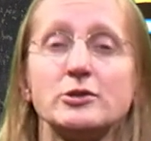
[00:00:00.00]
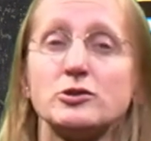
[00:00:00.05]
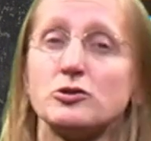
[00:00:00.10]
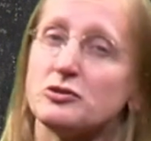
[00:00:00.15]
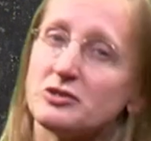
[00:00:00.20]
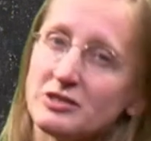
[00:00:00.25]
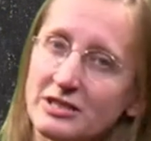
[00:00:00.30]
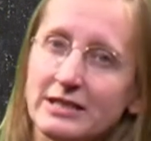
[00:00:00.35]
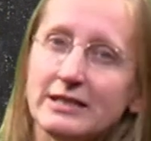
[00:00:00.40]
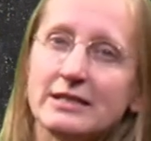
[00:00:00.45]

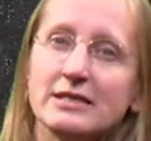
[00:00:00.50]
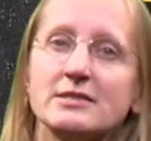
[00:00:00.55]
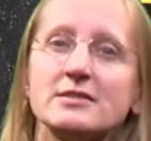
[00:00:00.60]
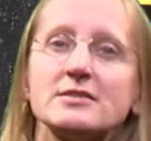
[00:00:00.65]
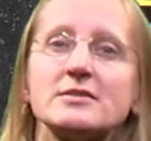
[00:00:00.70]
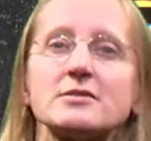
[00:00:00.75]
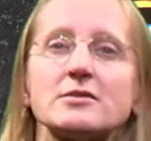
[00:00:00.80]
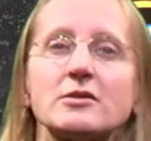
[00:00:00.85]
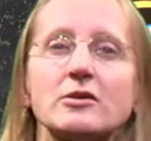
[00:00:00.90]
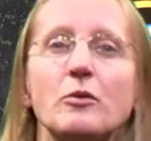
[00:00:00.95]
To see
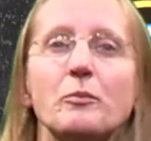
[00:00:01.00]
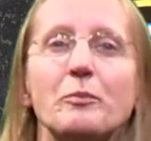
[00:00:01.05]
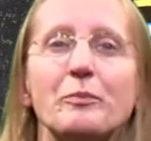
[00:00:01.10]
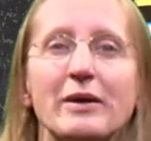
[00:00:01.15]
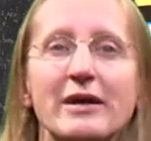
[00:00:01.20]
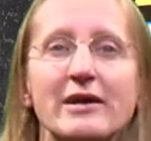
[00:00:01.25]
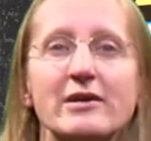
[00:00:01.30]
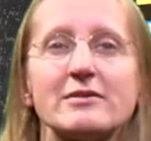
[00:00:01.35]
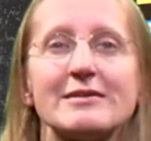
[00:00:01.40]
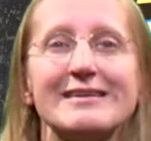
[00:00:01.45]
this,
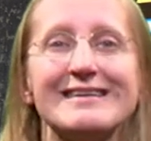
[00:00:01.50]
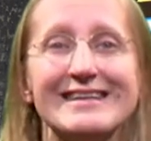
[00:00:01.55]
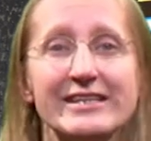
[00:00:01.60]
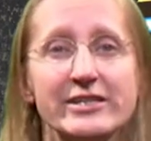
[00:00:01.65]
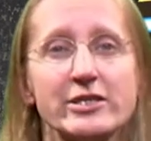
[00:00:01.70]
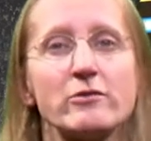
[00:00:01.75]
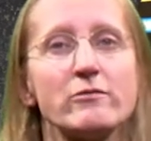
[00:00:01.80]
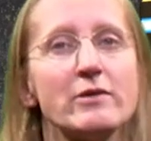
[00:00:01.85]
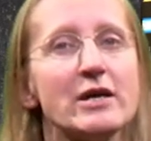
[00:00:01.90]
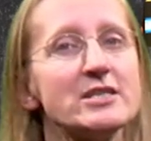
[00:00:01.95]
compare the
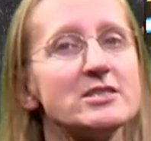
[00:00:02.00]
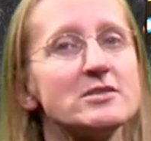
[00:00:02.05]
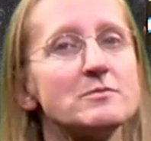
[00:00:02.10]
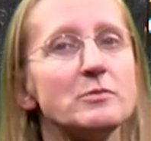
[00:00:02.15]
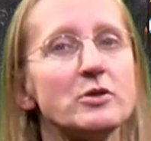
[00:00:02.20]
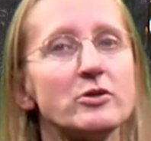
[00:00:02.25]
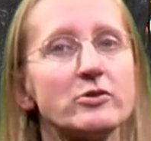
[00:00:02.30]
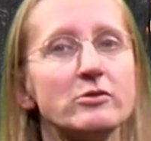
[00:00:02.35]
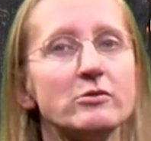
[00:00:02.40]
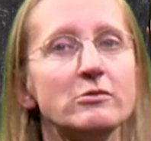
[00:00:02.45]
linearized
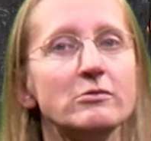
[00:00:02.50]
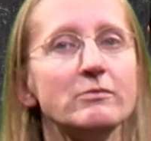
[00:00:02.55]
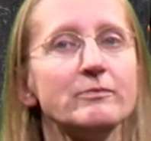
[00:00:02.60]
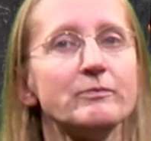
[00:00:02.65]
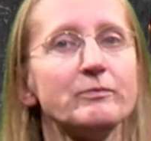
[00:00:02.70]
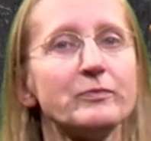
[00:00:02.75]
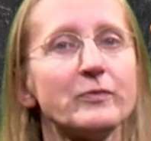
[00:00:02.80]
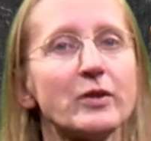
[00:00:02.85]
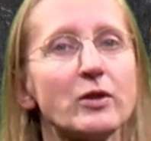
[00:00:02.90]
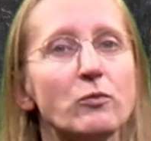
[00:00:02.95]
model
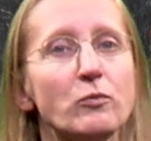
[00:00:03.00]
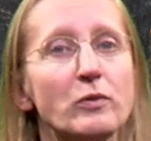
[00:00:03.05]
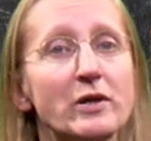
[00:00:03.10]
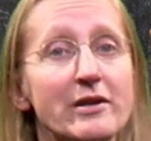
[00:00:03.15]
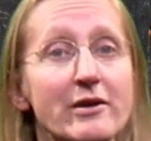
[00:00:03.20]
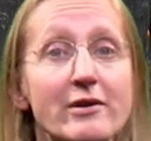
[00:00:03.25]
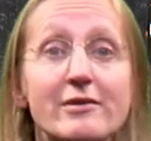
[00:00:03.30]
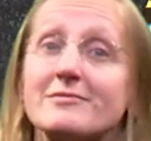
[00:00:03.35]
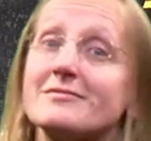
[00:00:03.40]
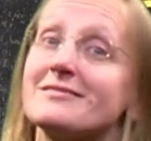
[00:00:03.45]

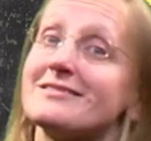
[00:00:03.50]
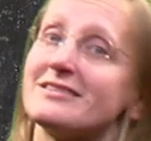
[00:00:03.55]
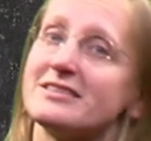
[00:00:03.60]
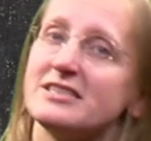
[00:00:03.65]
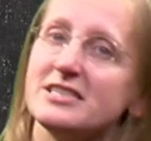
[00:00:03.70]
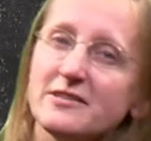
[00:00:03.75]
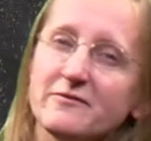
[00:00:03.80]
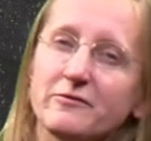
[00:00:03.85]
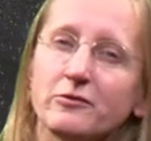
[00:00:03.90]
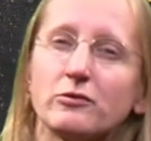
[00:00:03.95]
with our
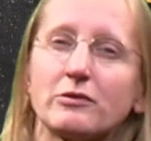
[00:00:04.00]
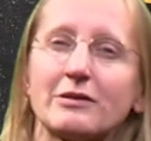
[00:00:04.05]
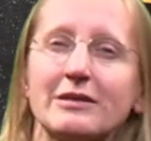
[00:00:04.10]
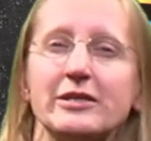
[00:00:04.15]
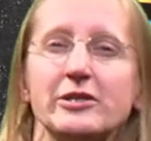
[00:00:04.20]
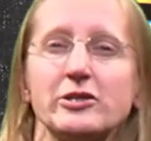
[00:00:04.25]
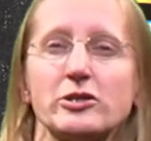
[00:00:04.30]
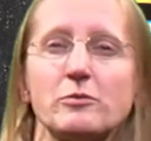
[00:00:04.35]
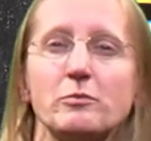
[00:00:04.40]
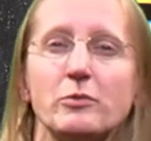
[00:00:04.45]
default
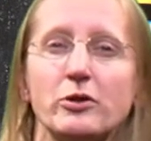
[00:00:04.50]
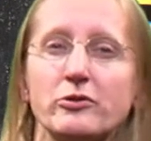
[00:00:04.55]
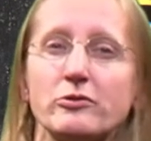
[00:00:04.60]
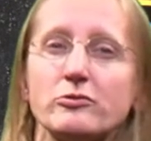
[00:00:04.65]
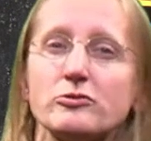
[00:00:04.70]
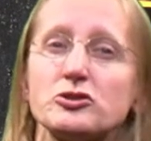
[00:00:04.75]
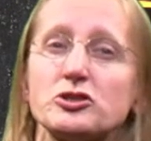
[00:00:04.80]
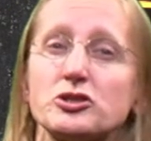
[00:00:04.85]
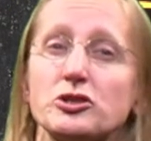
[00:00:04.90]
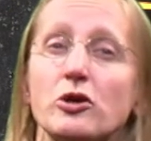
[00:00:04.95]
linear
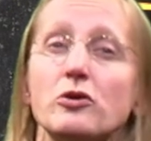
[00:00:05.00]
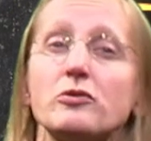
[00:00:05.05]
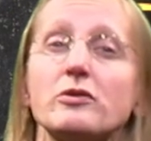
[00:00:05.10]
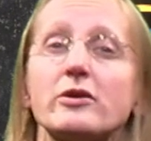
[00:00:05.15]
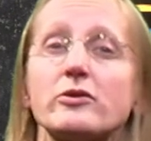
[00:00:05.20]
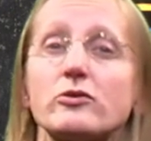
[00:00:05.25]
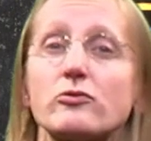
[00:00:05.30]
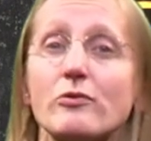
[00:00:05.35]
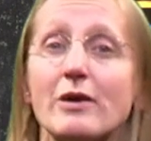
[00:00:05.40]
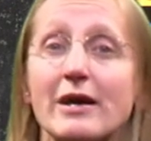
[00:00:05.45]
model shown
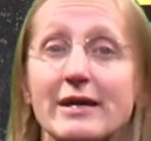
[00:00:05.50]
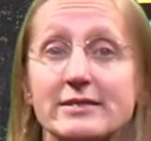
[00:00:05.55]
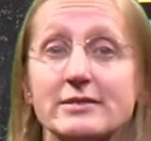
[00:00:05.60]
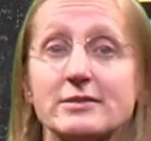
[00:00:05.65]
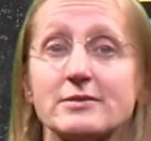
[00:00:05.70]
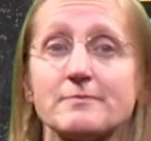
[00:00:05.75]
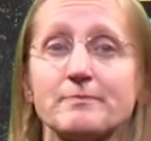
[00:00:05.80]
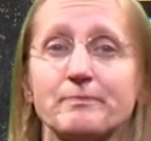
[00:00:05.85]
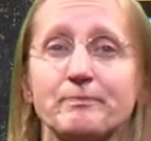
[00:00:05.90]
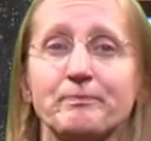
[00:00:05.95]
on the right